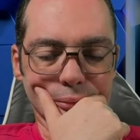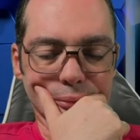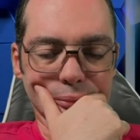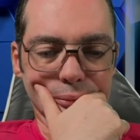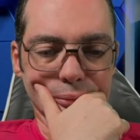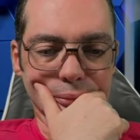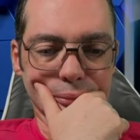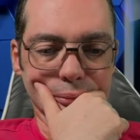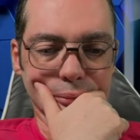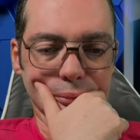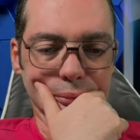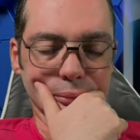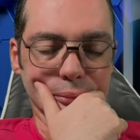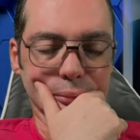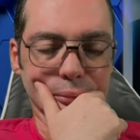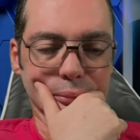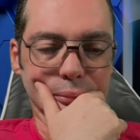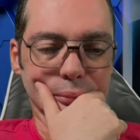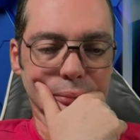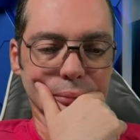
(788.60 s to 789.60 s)

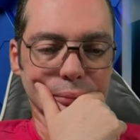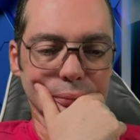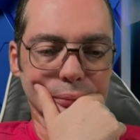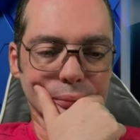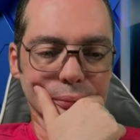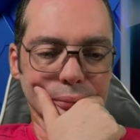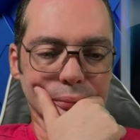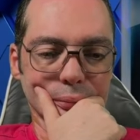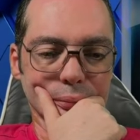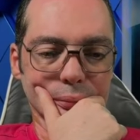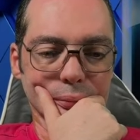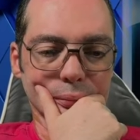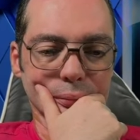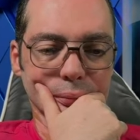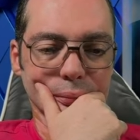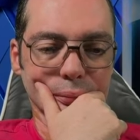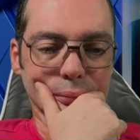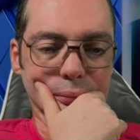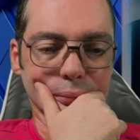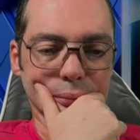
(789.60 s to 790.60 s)

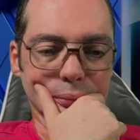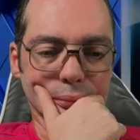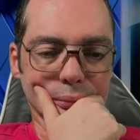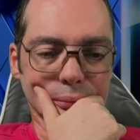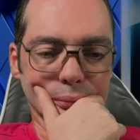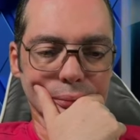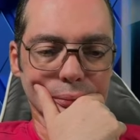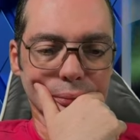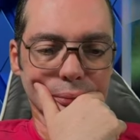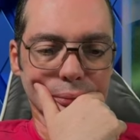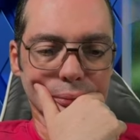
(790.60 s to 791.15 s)
No one is speaking in this clip.